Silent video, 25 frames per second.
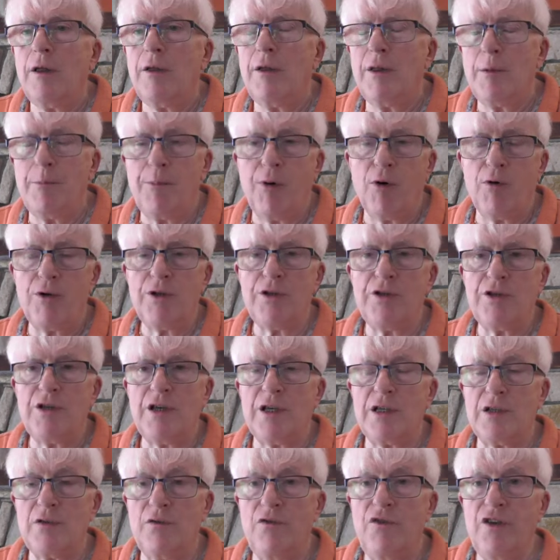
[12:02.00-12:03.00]
the point
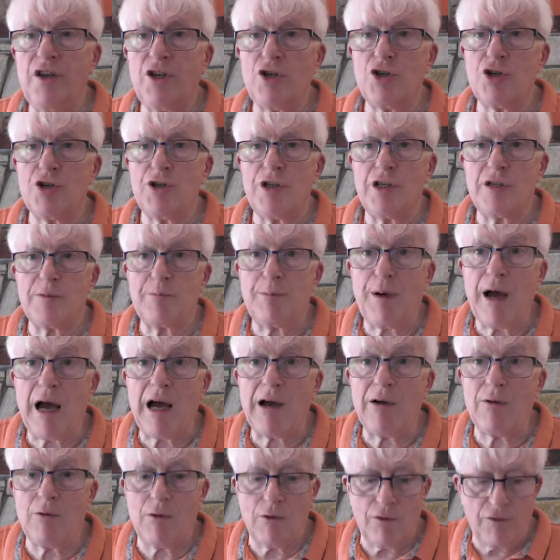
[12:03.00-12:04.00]
is, vision is
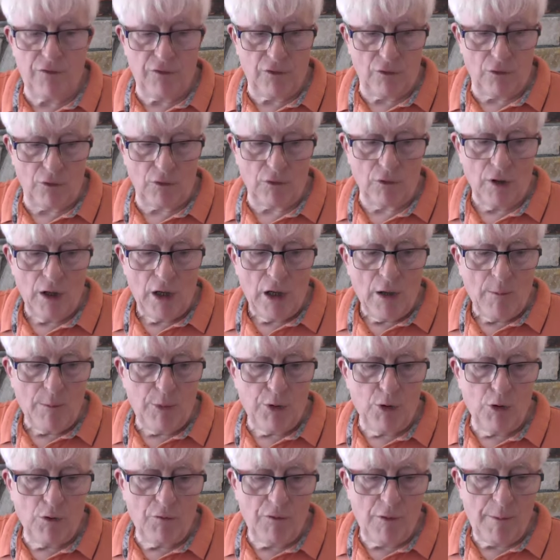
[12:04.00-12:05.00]
powerful.
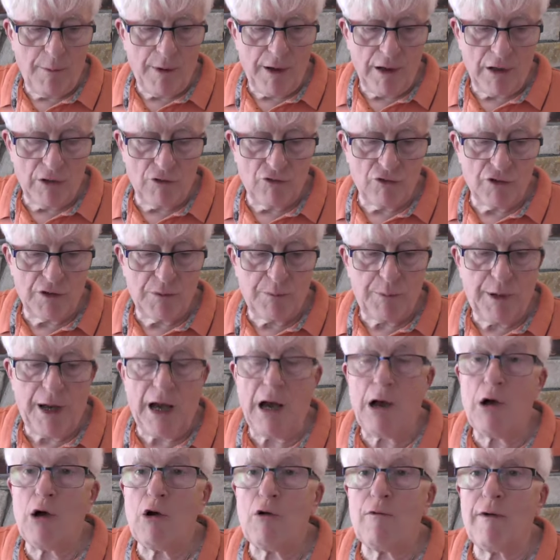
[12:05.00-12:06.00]
Purvabhadra's
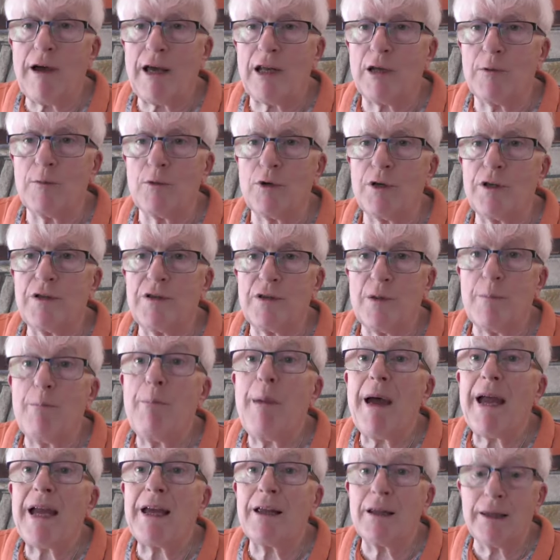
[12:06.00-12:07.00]
power animal is the
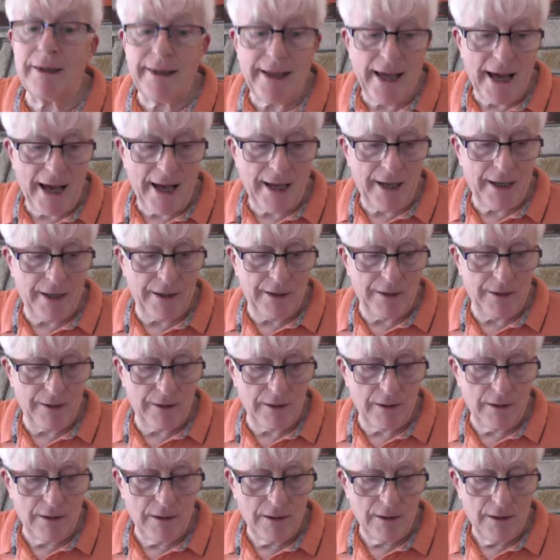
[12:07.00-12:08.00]
male
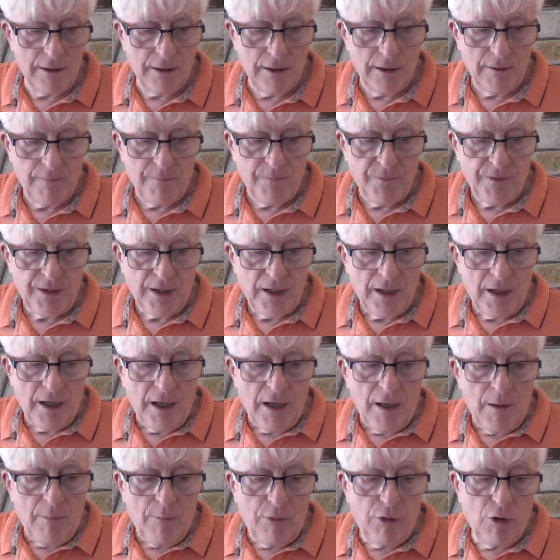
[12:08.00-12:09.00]
lion.
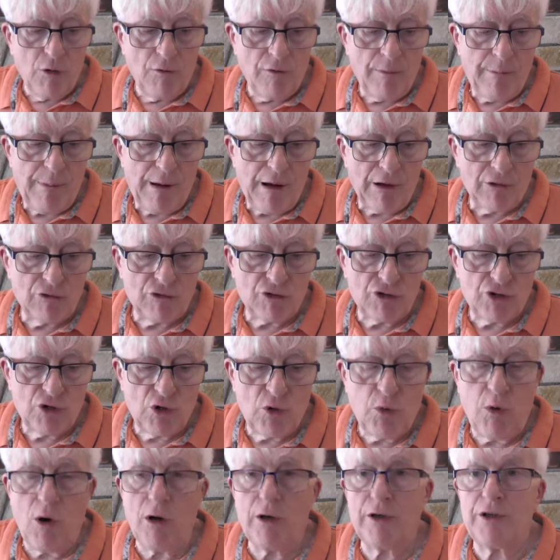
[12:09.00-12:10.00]
Purvabhadra's
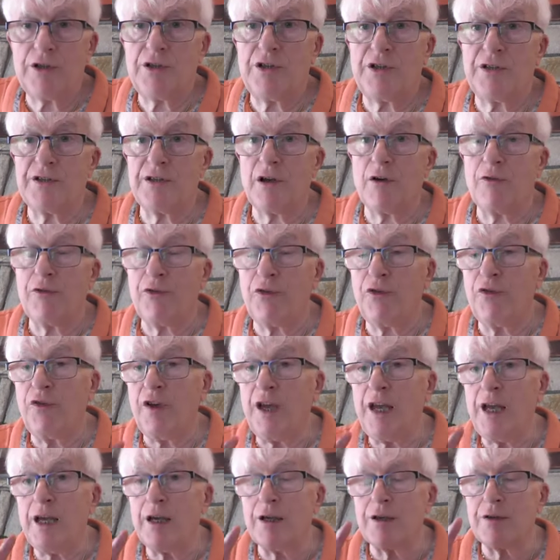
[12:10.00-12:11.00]
qualities are
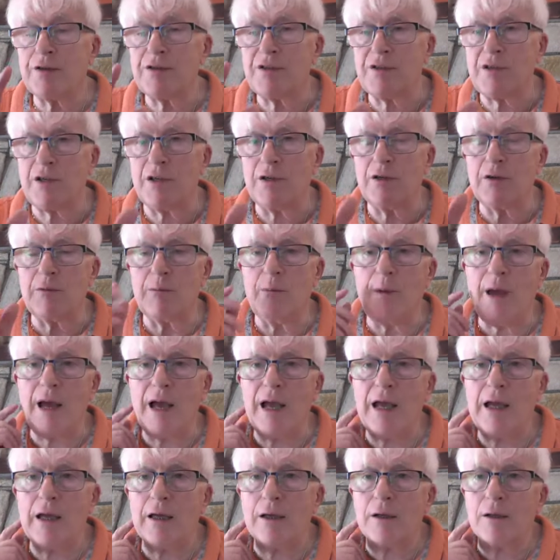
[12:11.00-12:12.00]
fierce and
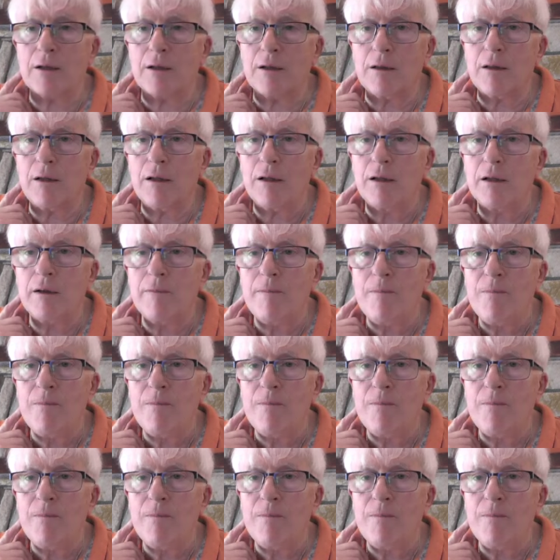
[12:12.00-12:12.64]
male.